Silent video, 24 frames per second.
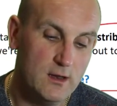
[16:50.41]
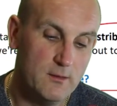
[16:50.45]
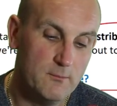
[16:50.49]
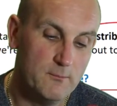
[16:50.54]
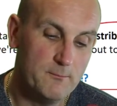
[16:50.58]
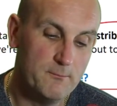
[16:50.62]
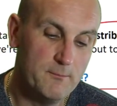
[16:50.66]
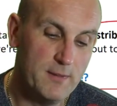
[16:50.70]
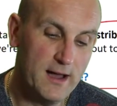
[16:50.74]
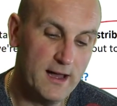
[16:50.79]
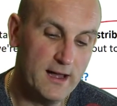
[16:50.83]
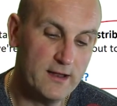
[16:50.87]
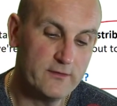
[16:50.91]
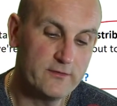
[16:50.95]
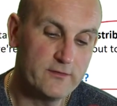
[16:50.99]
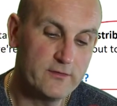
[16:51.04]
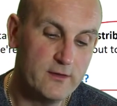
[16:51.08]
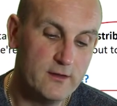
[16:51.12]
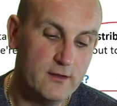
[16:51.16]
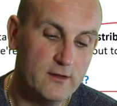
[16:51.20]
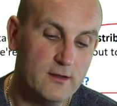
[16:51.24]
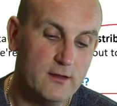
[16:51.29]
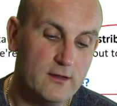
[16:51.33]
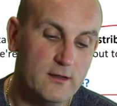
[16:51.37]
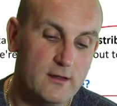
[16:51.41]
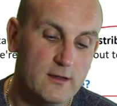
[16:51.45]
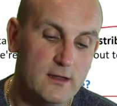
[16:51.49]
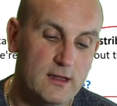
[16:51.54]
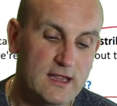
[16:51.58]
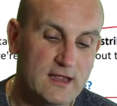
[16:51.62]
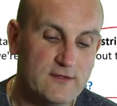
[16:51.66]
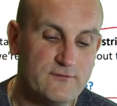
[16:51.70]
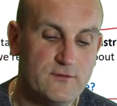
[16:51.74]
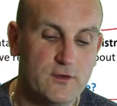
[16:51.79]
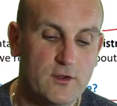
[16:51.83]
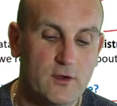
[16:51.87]
But
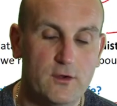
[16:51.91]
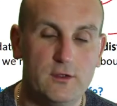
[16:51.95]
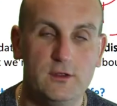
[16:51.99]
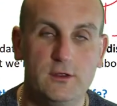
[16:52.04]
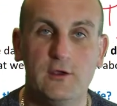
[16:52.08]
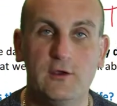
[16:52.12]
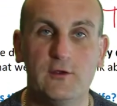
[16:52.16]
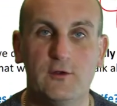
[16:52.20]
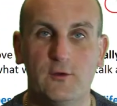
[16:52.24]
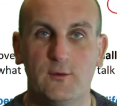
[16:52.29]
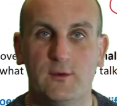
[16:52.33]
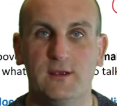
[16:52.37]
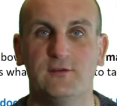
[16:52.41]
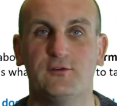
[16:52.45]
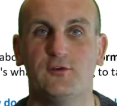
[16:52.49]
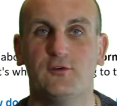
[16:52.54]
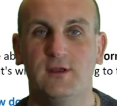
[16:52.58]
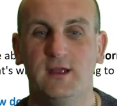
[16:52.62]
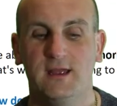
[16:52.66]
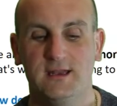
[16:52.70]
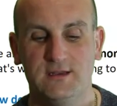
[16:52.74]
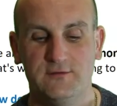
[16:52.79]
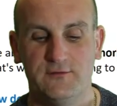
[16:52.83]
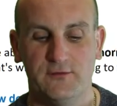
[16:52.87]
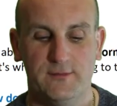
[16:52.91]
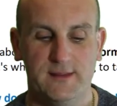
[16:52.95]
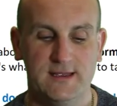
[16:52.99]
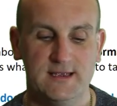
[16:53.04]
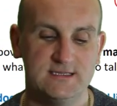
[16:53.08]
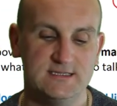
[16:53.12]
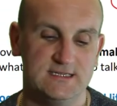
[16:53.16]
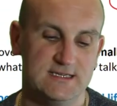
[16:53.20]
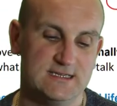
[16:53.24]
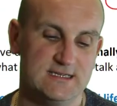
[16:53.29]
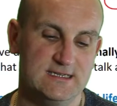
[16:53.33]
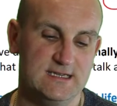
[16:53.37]
if not, you can always create it from that
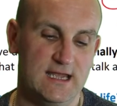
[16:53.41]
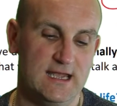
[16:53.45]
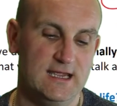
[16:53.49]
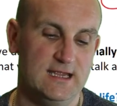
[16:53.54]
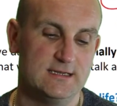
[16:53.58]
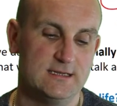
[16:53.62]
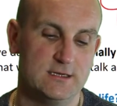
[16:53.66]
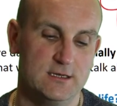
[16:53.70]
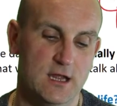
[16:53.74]
68,